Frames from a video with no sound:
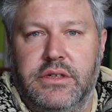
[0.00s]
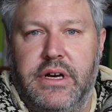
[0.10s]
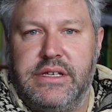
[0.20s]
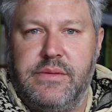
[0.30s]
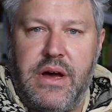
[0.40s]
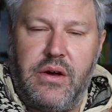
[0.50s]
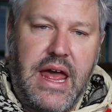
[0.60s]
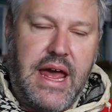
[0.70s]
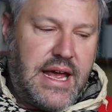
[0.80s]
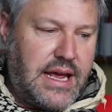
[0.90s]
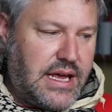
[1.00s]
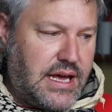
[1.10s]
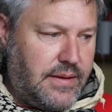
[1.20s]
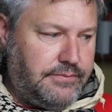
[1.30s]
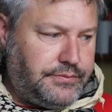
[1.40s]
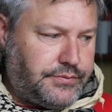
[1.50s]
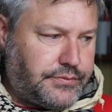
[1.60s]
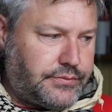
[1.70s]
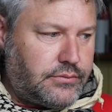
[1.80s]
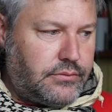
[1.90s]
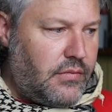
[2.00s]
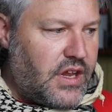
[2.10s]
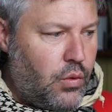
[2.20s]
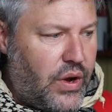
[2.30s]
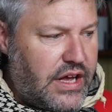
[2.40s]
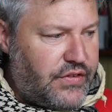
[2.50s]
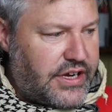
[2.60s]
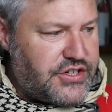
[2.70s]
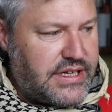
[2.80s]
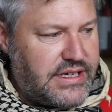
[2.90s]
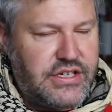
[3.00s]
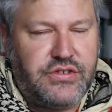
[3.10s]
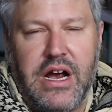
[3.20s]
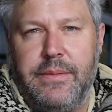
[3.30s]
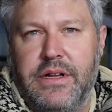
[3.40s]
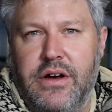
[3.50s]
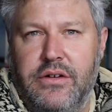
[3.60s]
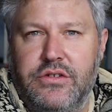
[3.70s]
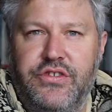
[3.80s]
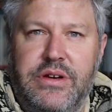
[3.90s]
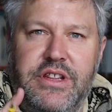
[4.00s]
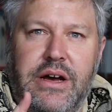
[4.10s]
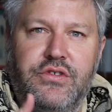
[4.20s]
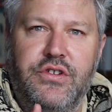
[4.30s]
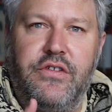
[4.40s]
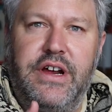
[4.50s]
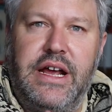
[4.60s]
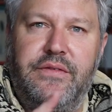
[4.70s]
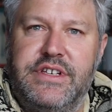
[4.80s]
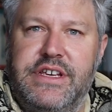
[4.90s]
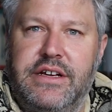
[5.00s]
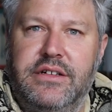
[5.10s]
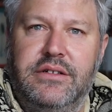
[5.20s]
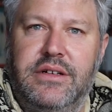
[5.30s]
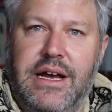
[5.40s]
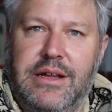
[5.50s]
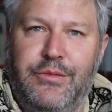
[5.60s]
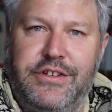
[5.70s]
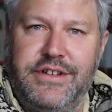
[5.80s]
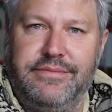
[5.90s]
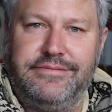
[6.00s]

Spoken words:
It's about a way of actually describing the whole tree without drawing every single element.